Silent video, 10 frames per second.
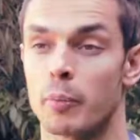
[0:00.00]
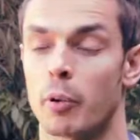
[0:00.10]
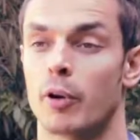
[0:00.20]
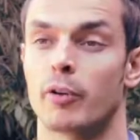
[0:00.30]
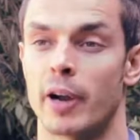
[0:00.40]
the
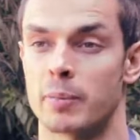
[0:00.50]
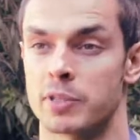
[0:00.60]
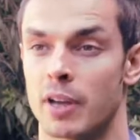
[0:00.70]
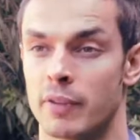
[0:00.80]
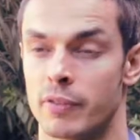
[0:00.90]
programs
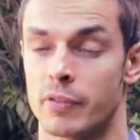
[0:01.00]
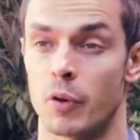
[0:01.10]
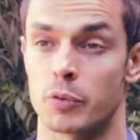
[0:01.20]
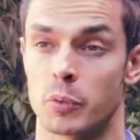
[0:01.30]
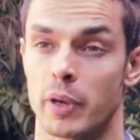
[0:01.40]
that I'm
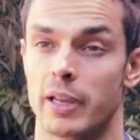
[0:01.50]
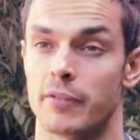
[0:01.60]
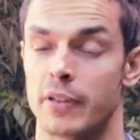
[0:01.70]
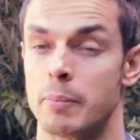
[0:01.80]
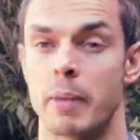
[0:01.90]
involved
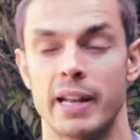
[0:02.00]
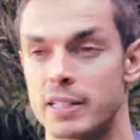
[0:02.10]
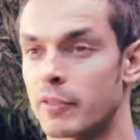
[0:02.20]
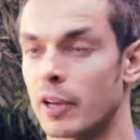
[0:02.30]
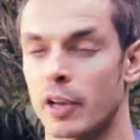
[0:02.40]
with in many
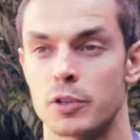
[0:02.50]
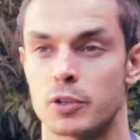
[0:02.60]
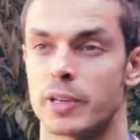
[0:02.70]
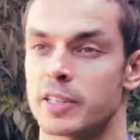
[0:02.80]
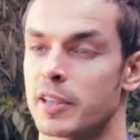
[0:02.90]
different
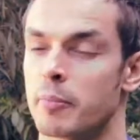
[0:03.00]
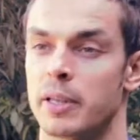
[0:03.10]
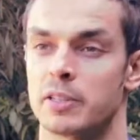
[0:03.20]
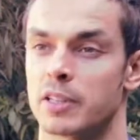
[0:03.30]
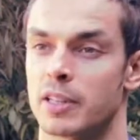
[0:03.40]
countries. I've
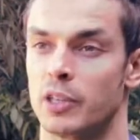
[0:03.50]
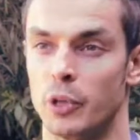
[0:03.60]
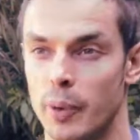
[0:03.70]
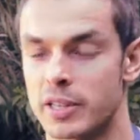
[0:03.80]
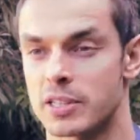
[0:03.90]
been to the
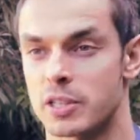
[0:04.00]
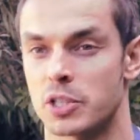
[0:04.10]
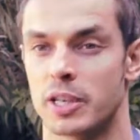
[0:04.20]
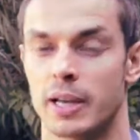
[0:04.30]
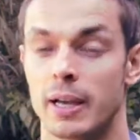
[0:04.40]
US
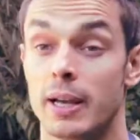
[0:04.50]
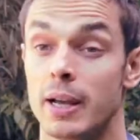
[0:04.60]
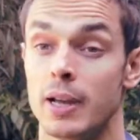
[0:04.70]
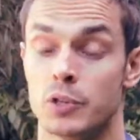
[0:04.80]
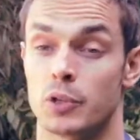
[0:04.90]
this year,
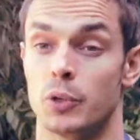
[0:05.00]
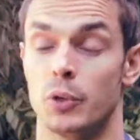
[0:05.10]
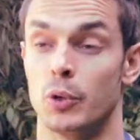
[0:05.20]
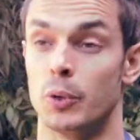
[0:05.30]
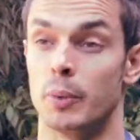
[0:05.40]

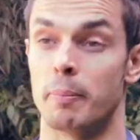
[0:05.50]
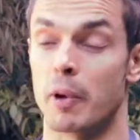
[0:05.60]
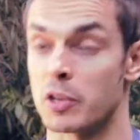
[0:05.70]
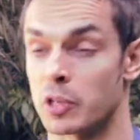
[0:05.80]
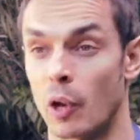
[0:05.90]
to
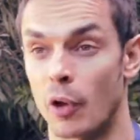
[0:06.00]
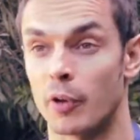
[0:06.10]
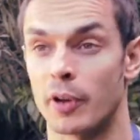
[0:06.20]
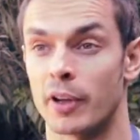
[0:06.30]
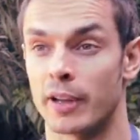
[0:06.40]

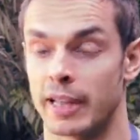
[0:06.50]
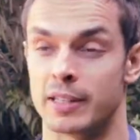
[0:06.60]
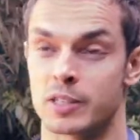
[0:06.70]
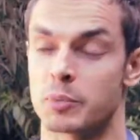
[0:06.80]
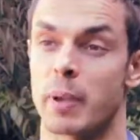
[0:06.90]
Barcelona
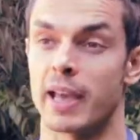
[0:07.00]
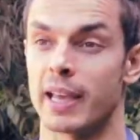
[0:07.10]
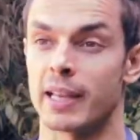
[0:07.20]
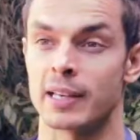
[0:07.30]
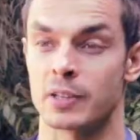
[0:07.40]
in
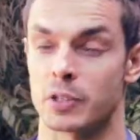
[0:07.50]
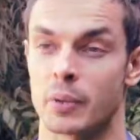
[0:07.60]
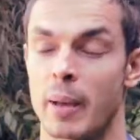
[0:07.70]
Spain, to